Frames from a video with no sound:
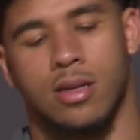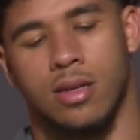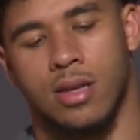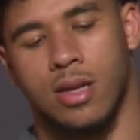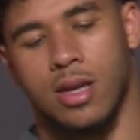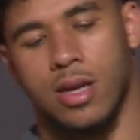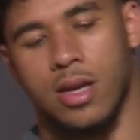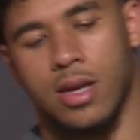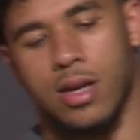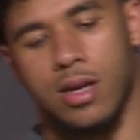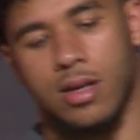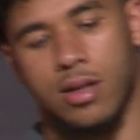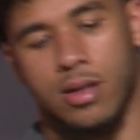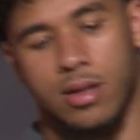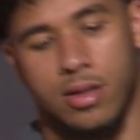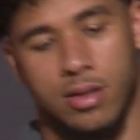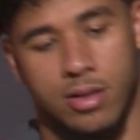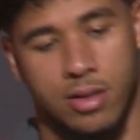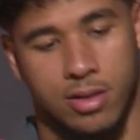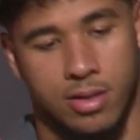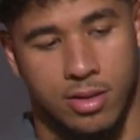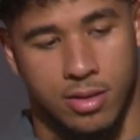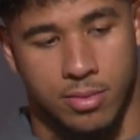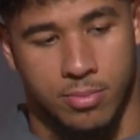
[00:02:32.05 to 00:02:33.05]
Yeah,
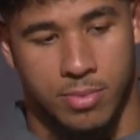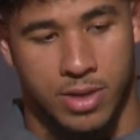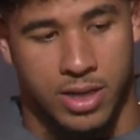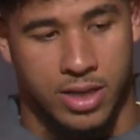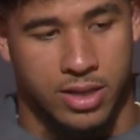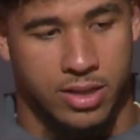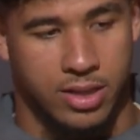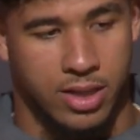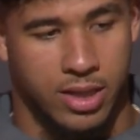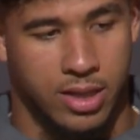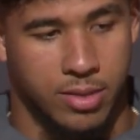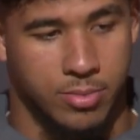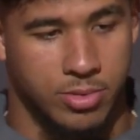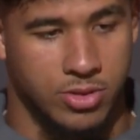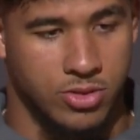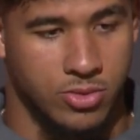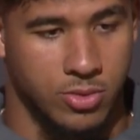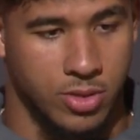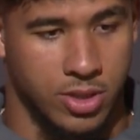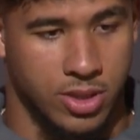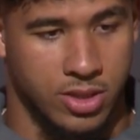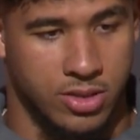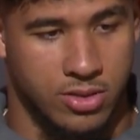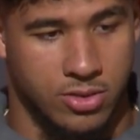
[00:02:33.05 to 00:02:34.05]
I, the main thing
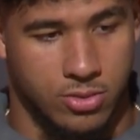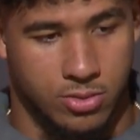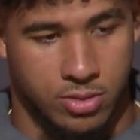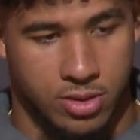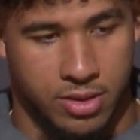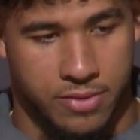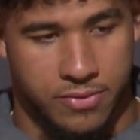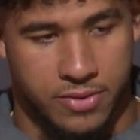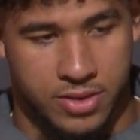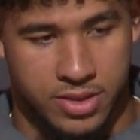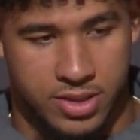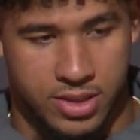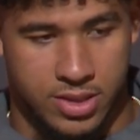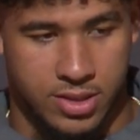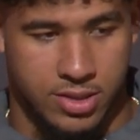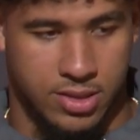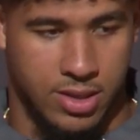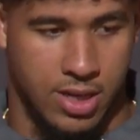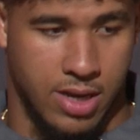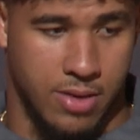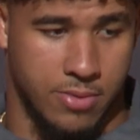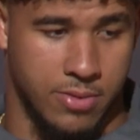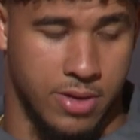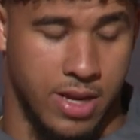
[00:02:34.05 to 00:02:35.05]
between the two
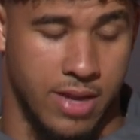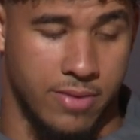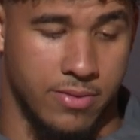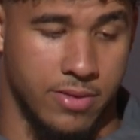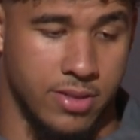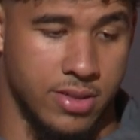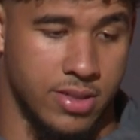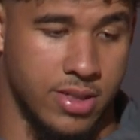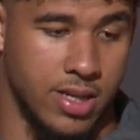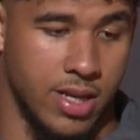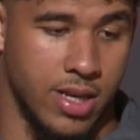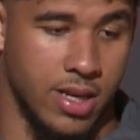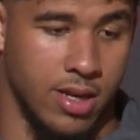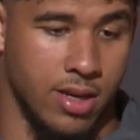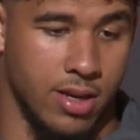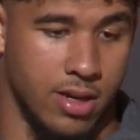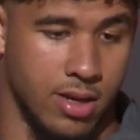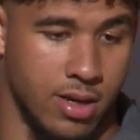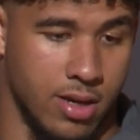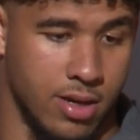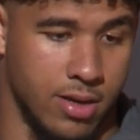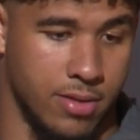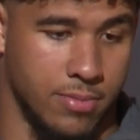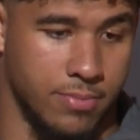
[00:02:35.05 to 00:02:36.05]
defenses, I would have to say,
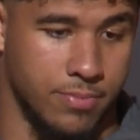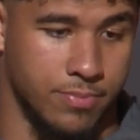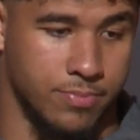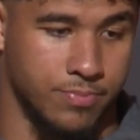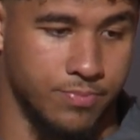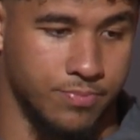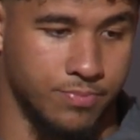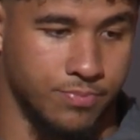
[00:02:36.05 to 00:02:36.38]
um,